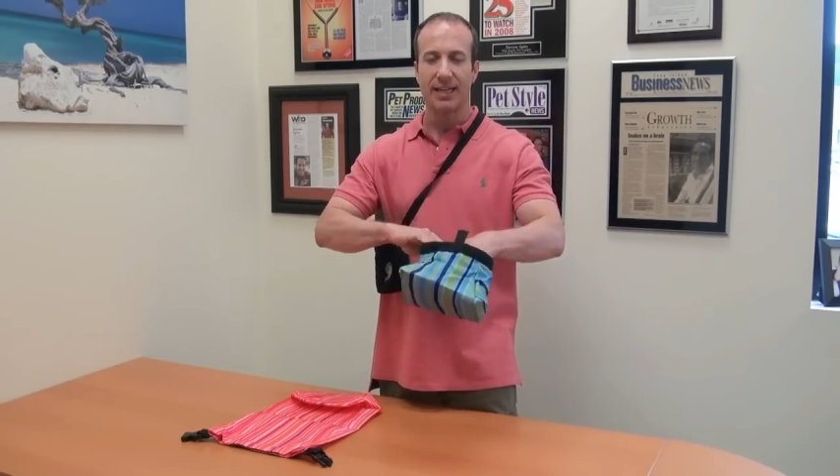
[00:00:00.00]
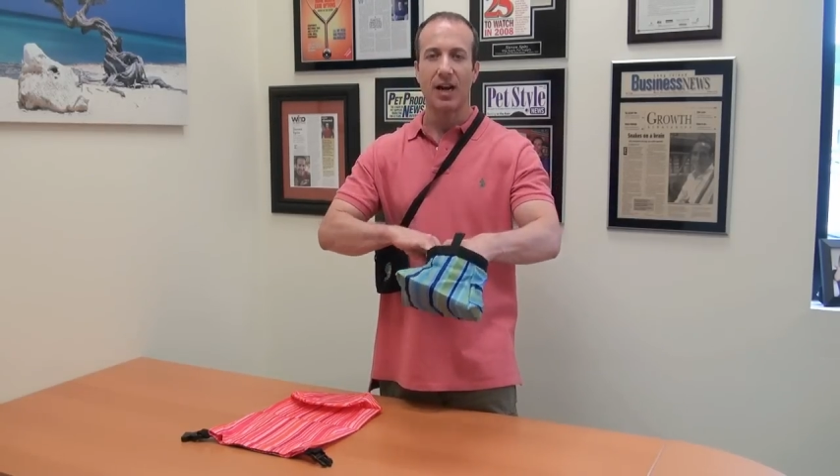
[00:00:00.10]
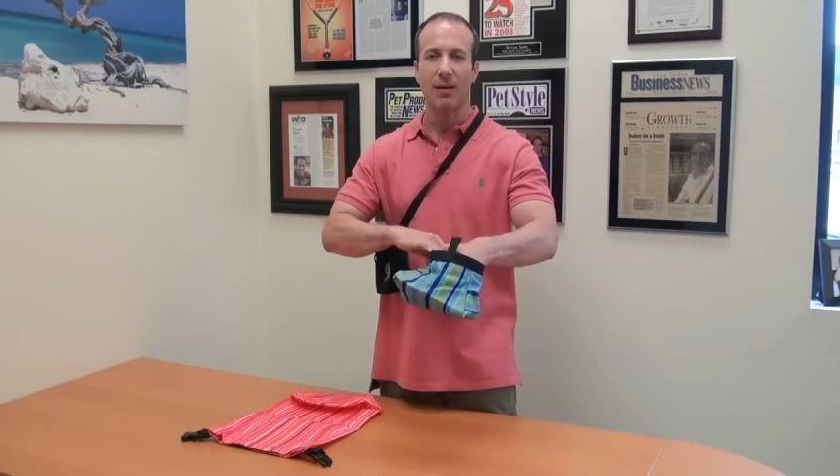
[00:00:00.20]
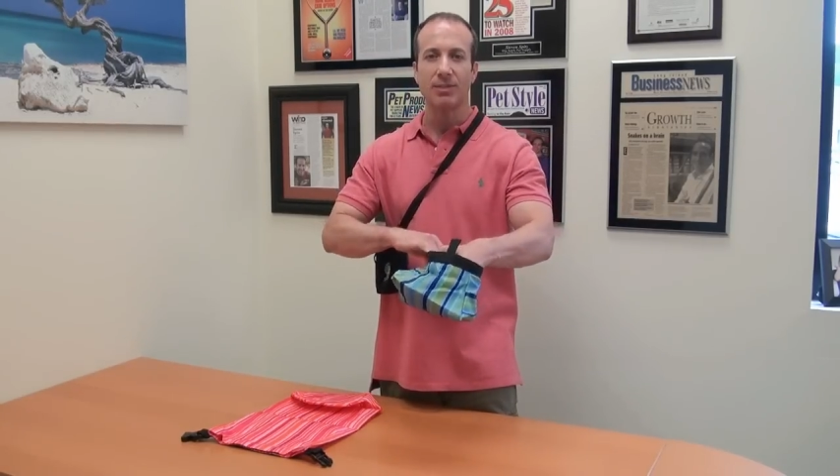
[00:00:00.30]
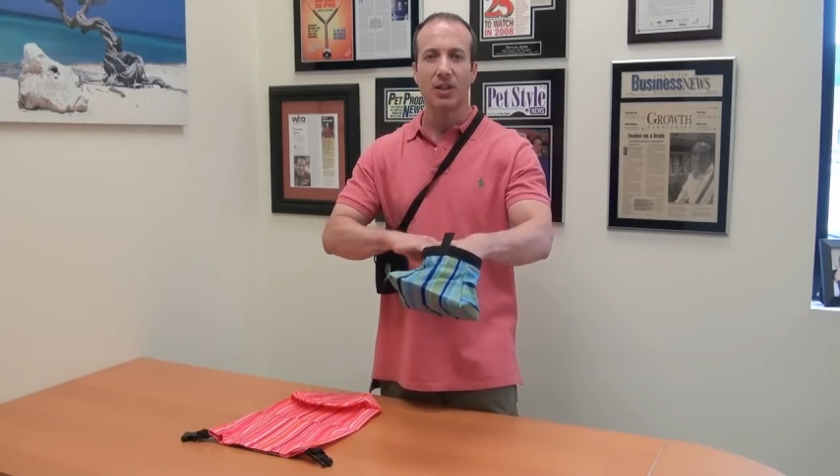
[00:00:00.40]
It
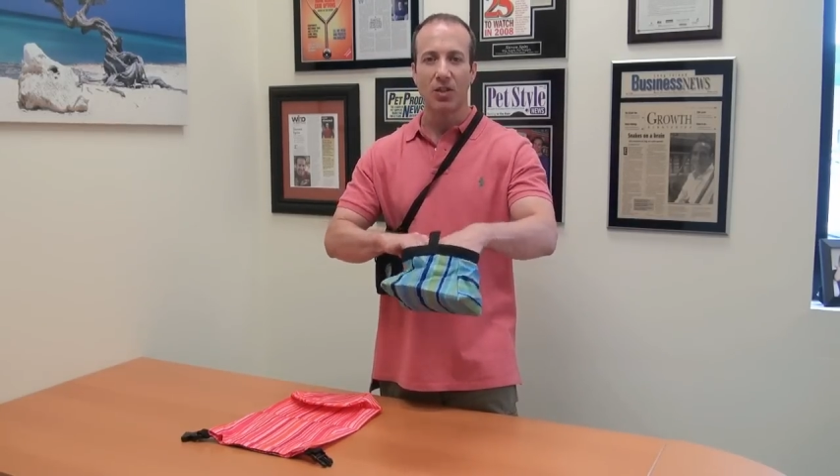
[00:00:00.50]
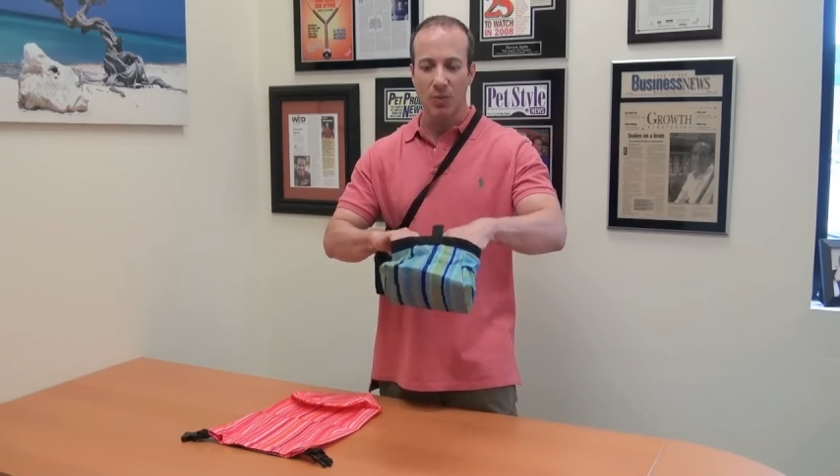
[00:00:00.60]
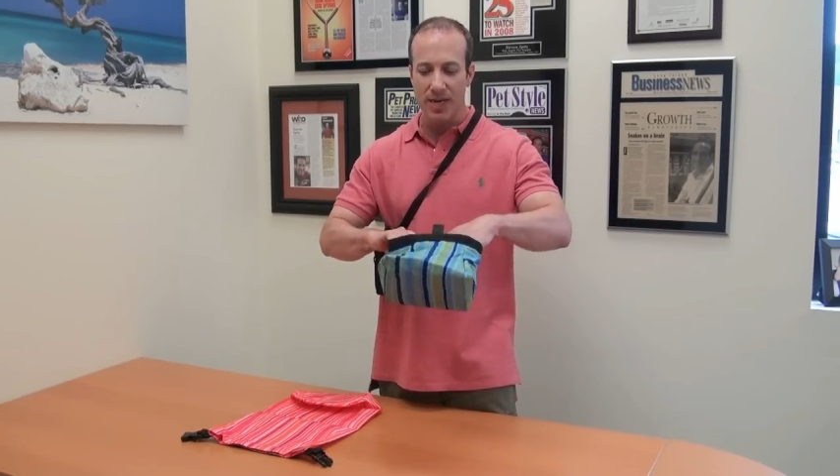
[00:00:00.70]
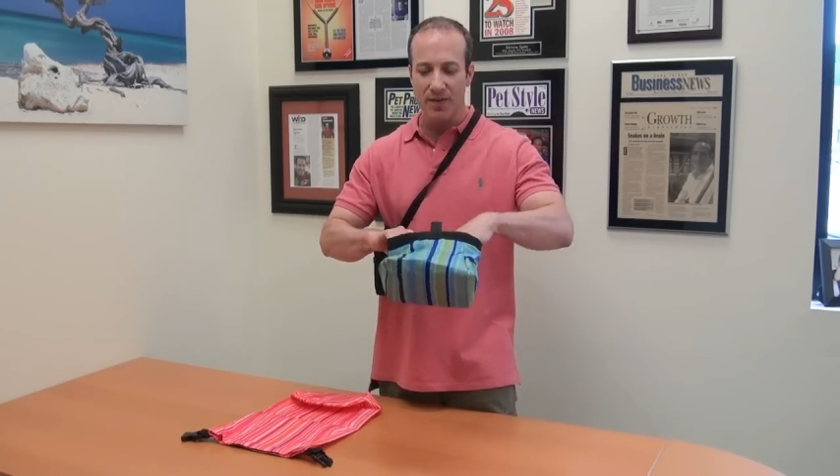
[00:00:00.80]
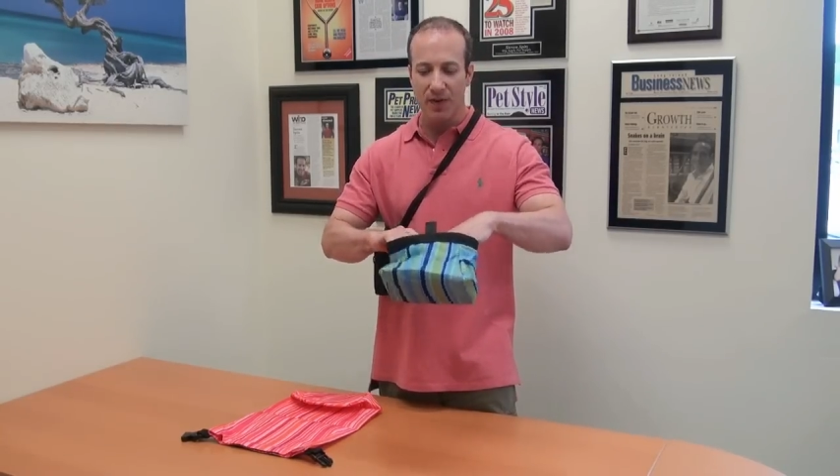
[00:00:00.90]
comes in
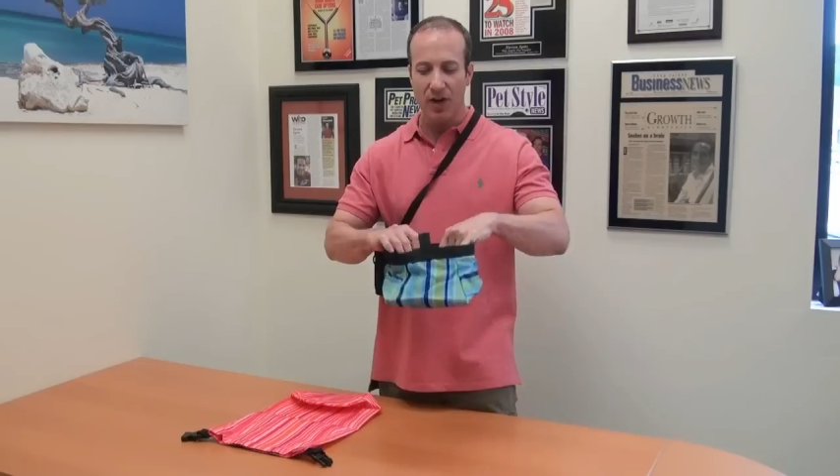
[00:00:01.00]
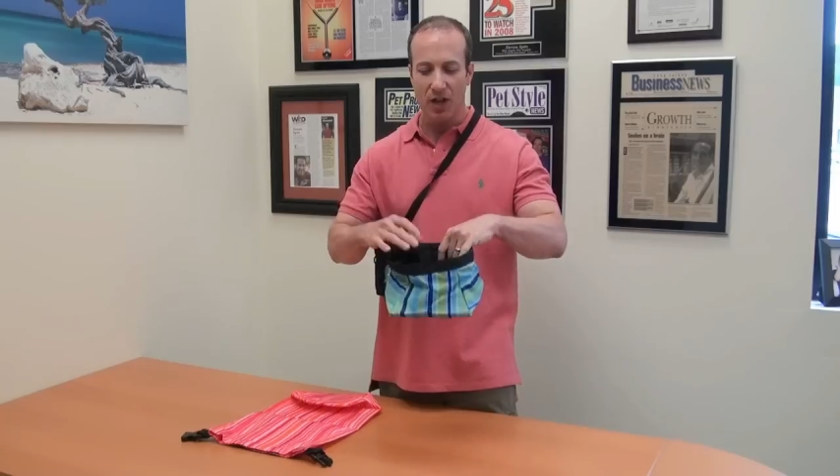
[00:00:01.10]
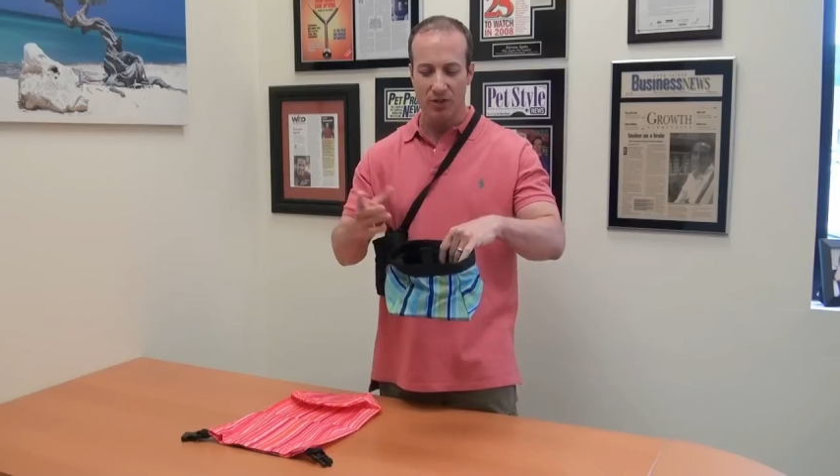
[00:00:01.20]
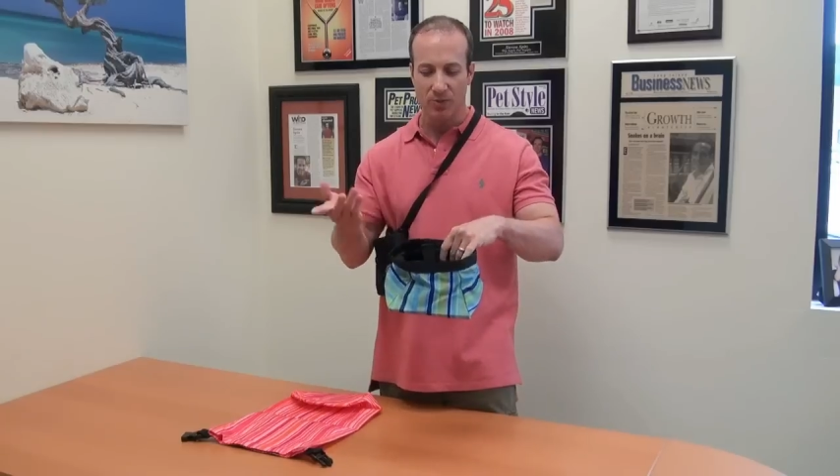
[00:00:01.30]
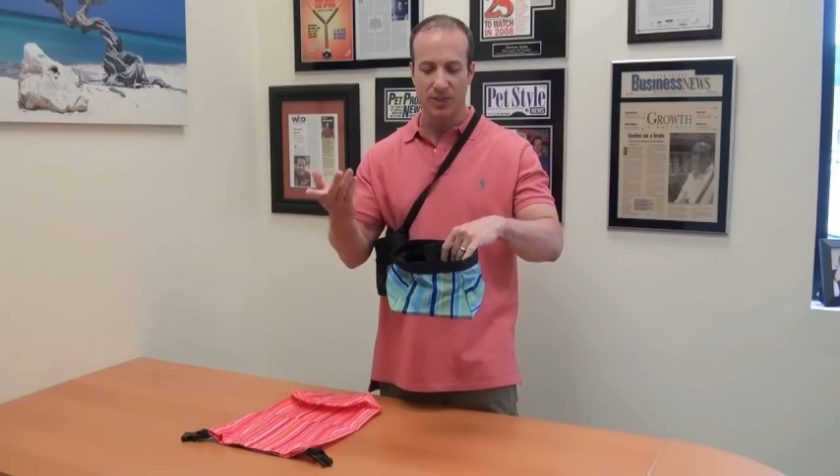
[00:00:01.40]
three different colors,